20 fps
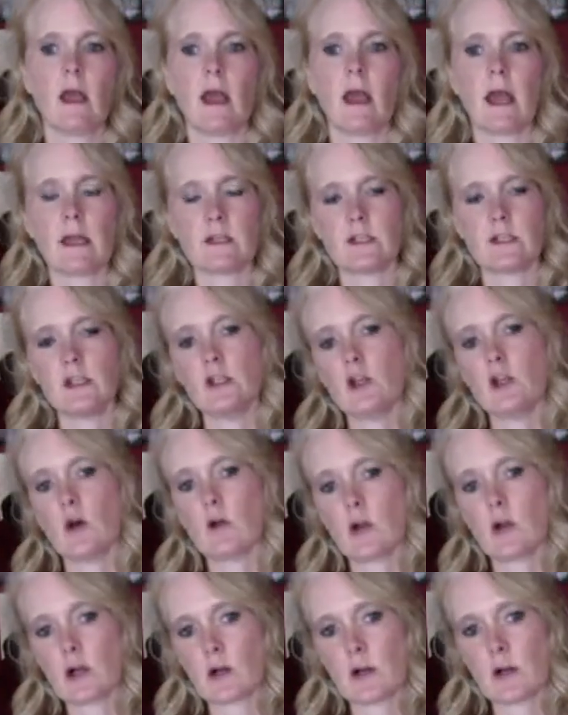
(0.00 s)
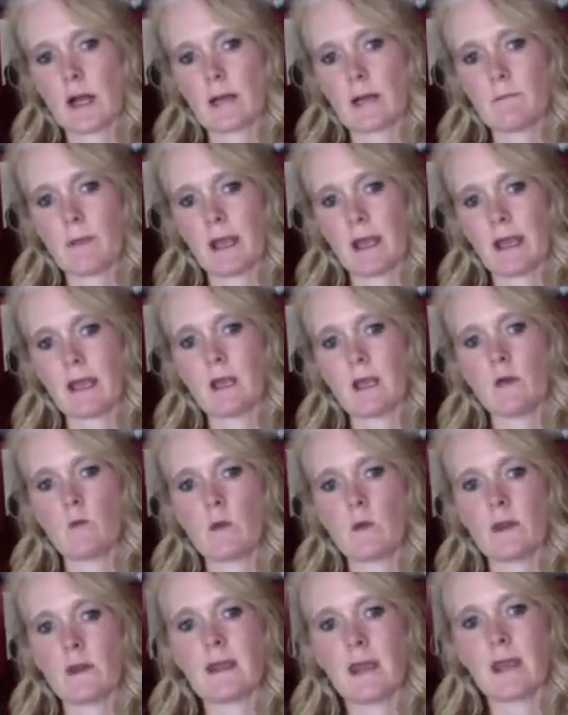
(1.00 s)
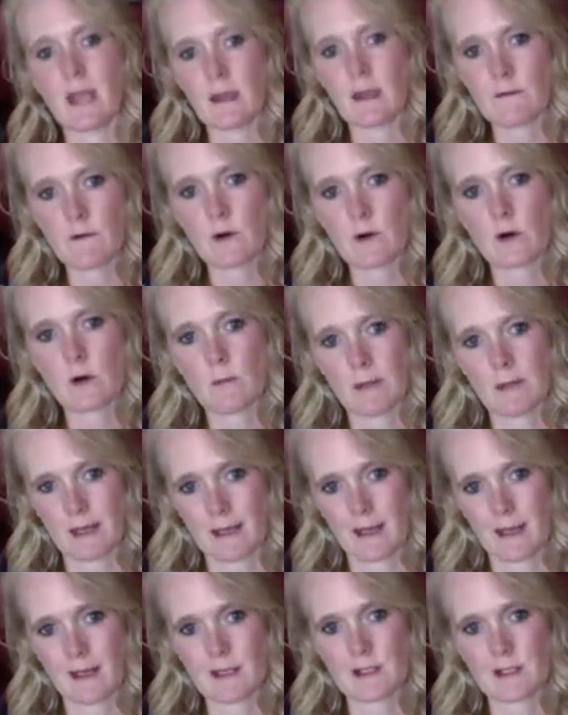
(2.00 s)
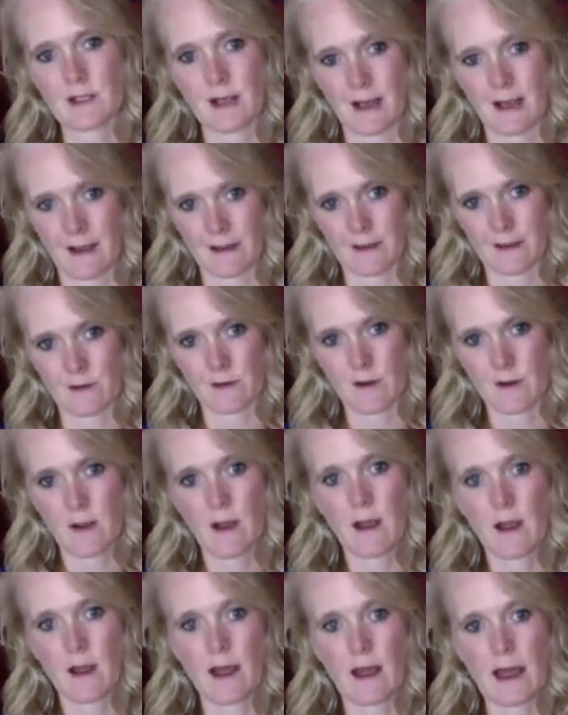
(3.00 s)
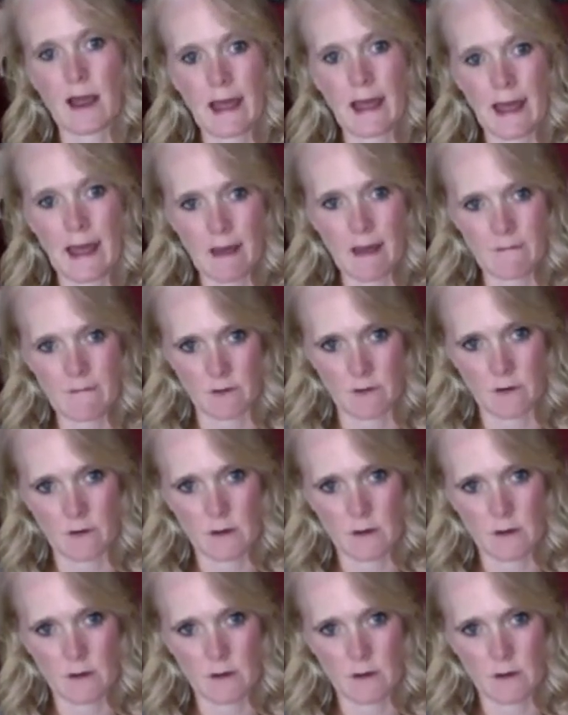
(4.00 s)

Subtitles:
and she no longer had pain when they gave her medication either, ever.